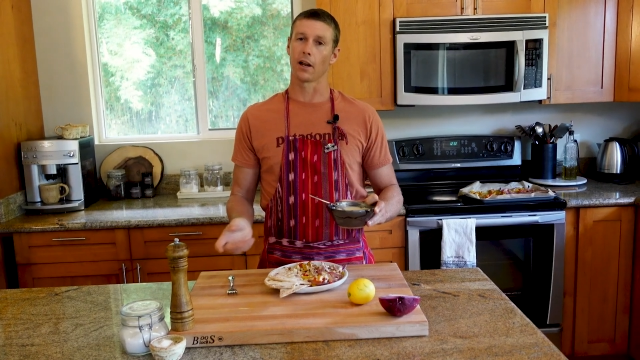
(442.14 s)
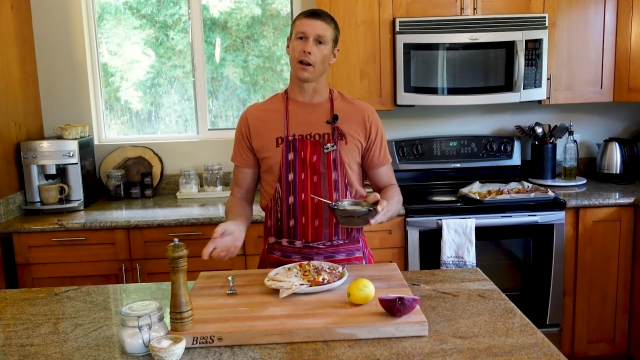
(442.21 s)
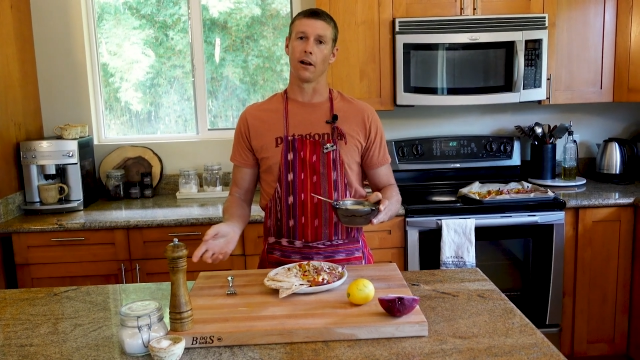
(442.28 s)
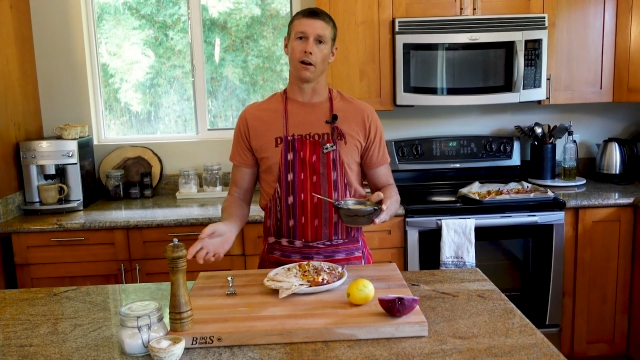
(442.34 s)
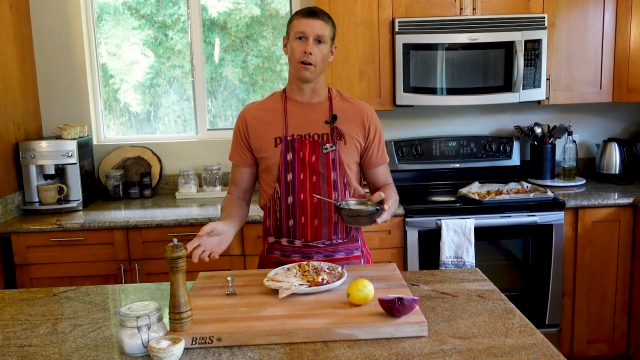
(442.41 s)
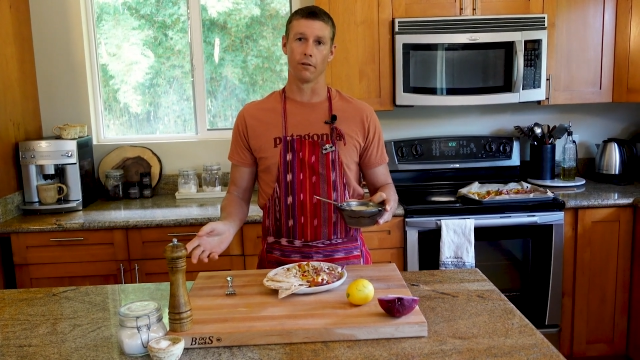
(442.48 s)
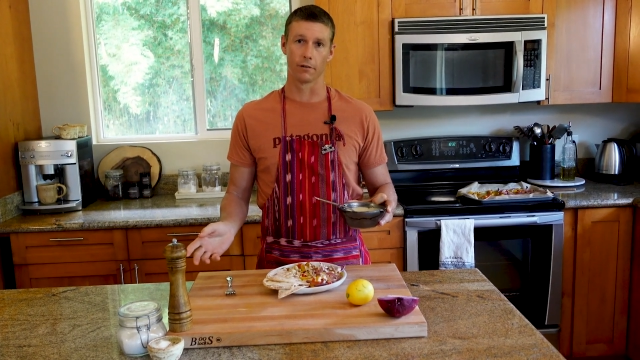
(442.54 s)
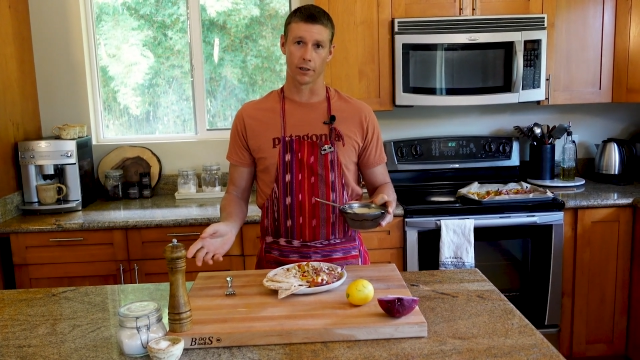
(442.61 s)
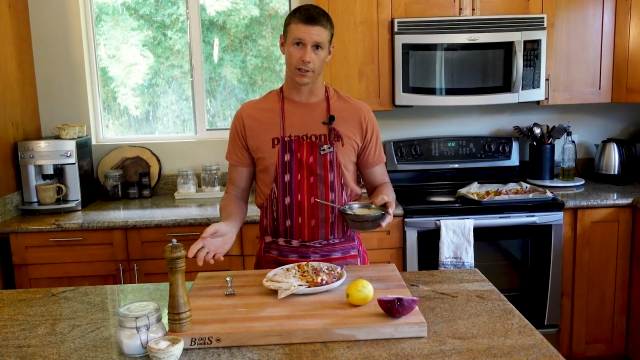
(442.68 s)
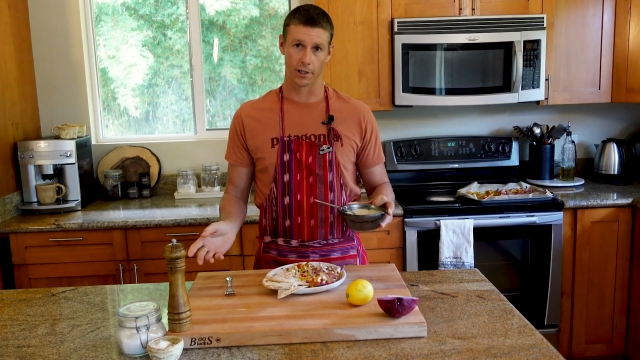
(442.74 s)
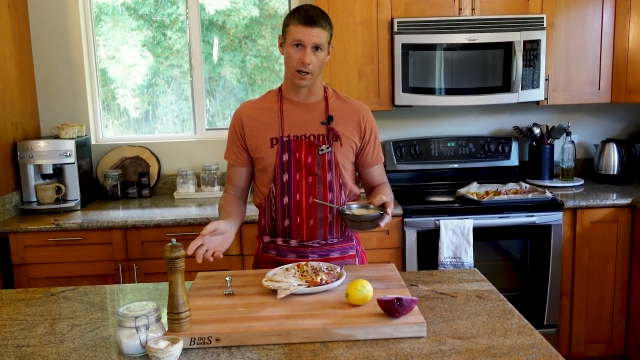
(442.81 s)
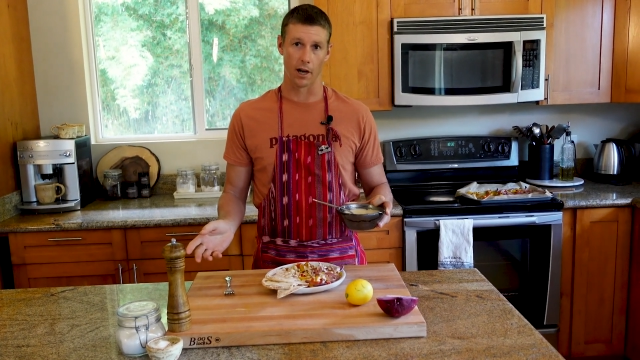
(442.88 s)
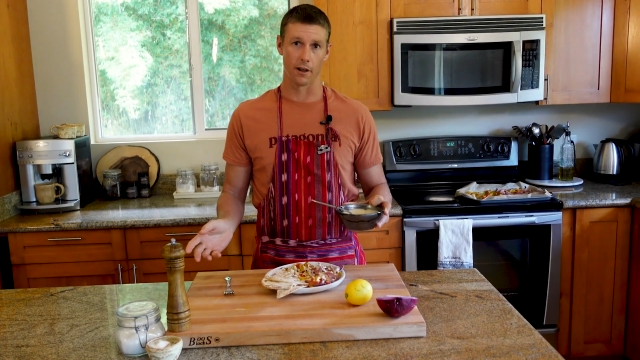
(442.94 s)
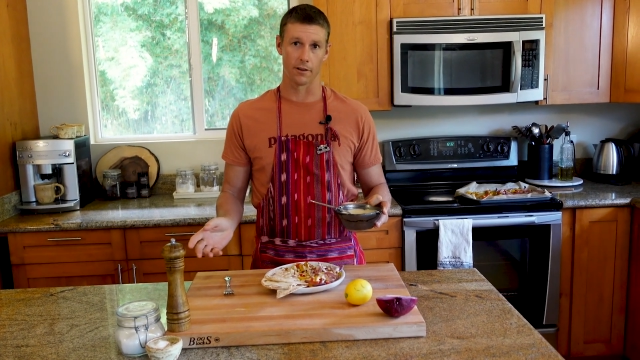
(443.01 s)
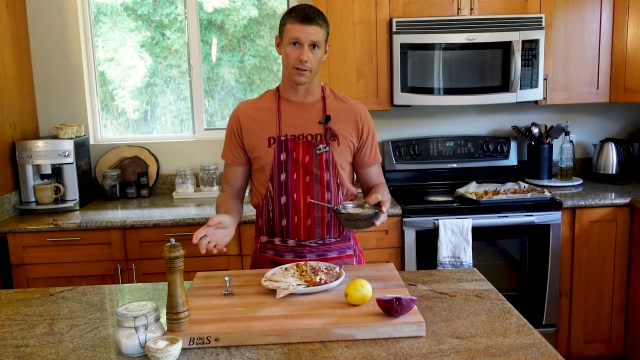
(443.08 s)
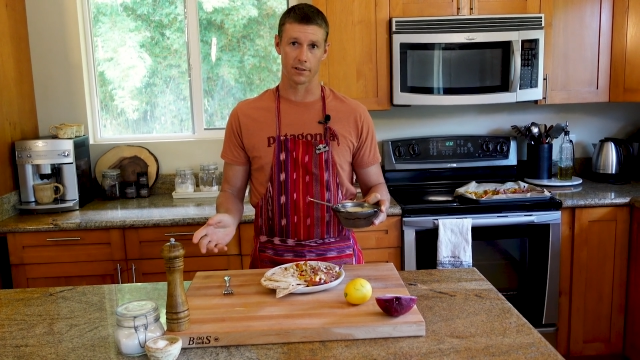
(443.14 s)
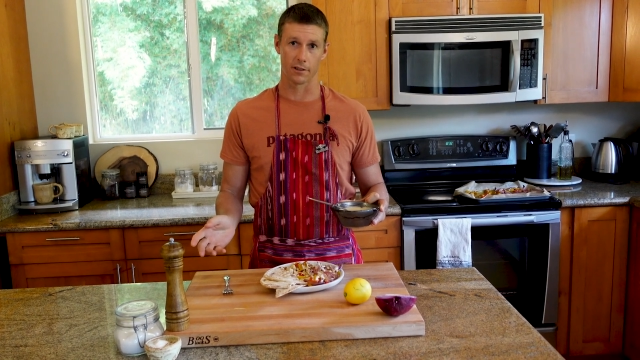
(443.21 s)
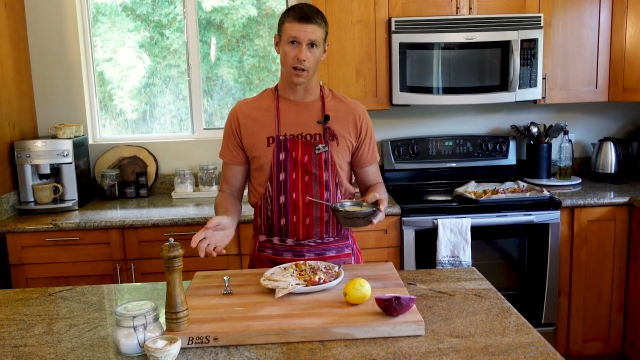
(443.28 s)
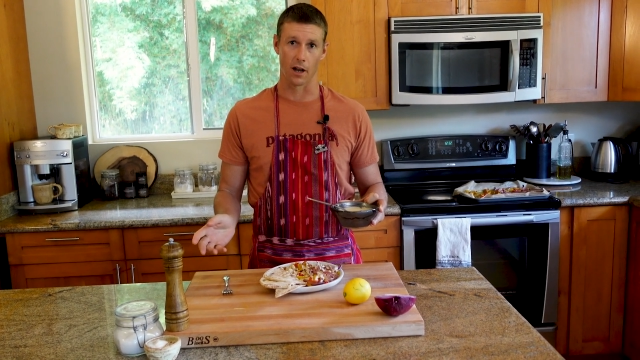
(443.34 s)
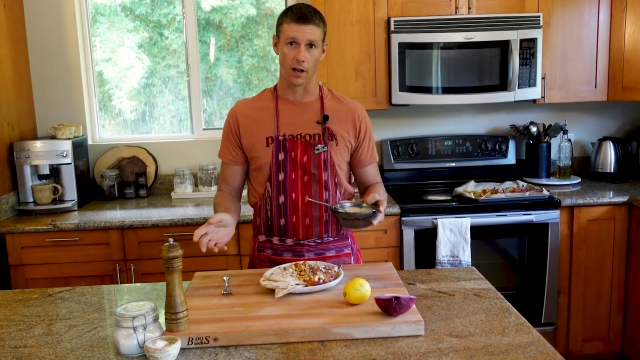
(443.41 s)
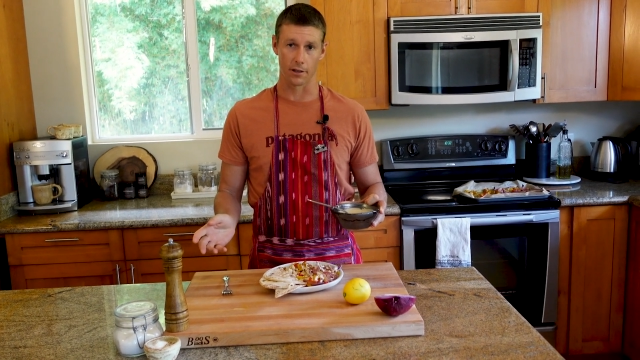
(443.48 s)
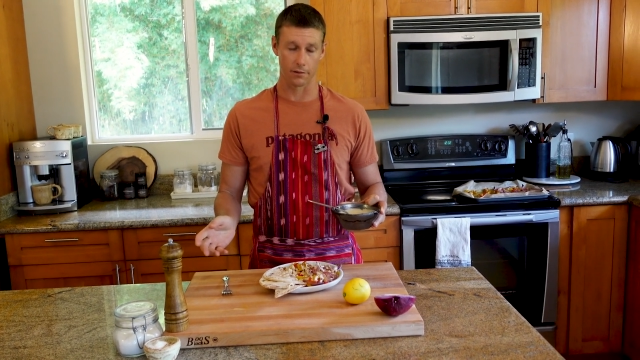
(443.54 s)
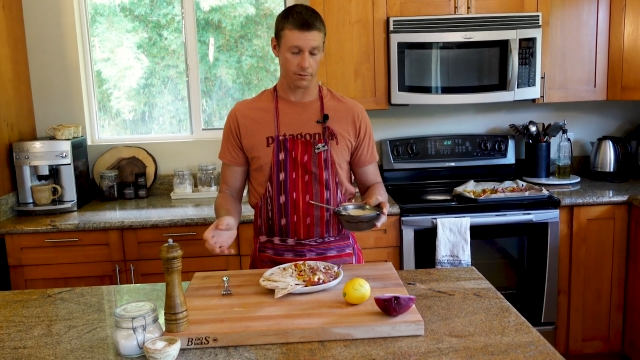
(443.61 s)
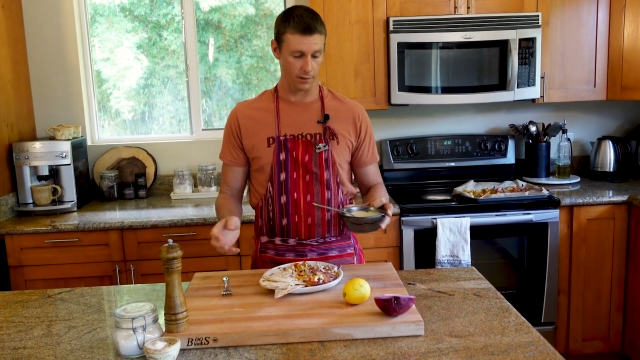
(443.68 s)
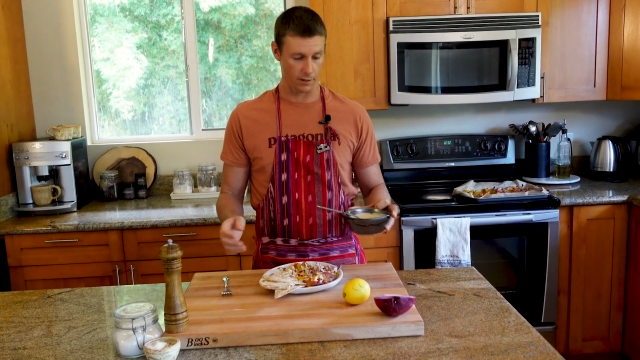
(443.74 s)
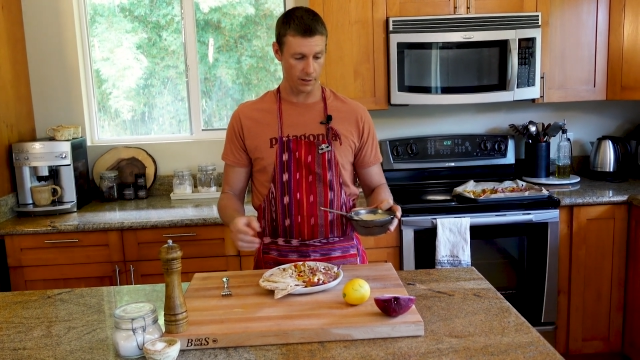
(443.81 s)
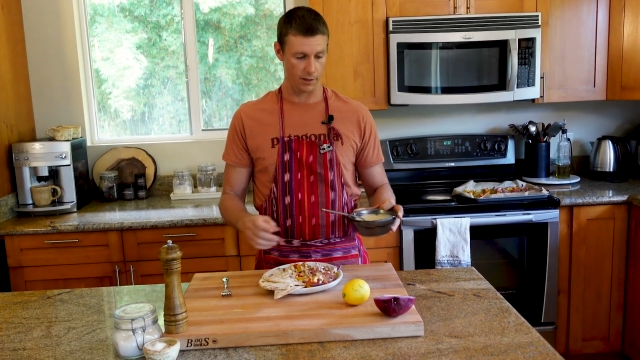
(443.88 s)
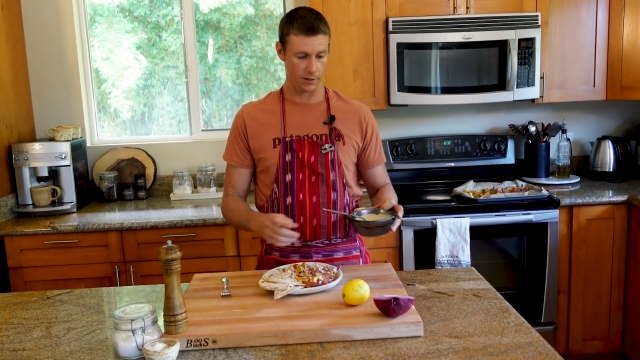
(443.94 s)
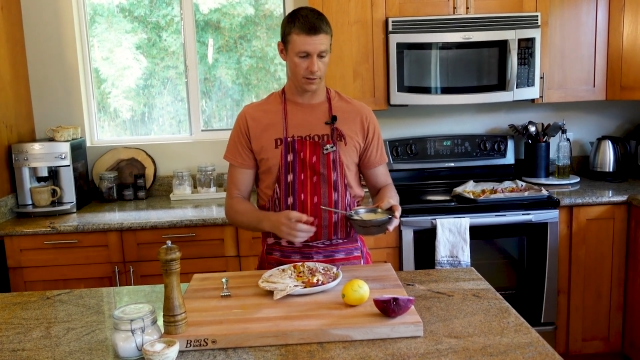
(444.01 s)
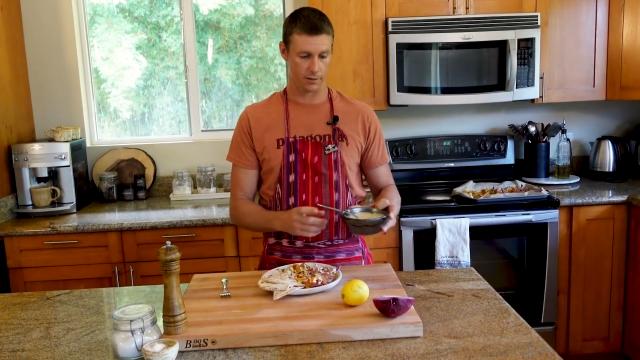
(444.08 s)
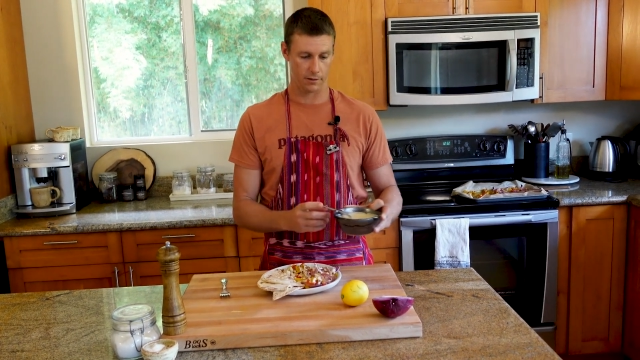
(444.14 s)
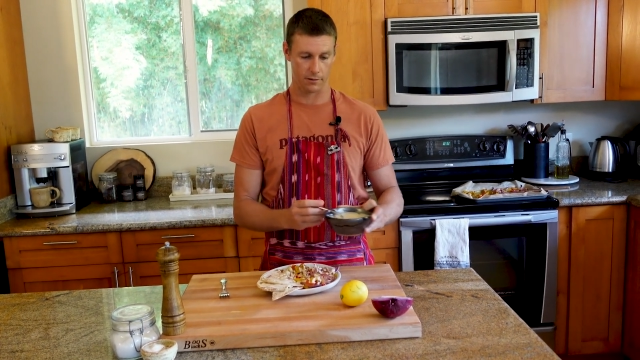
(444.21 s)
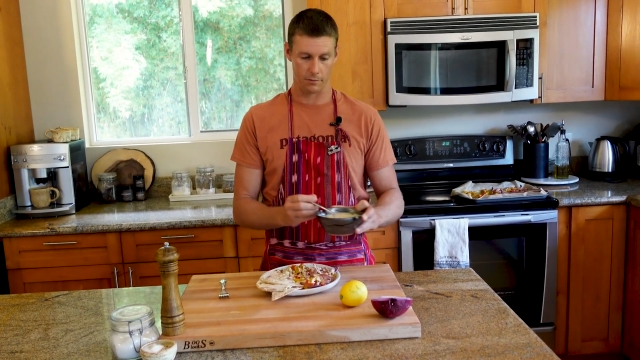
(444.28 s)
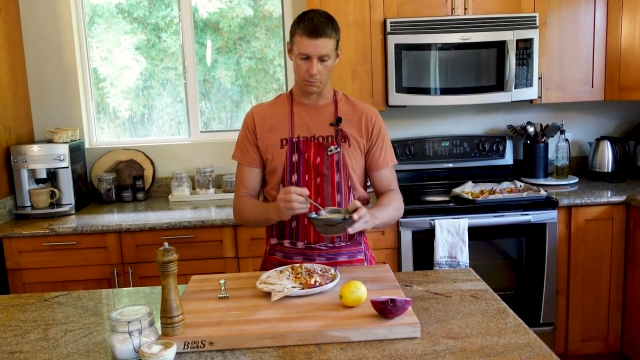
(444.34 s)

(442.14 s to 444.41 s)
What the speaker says: kind of overshot the sauce for this,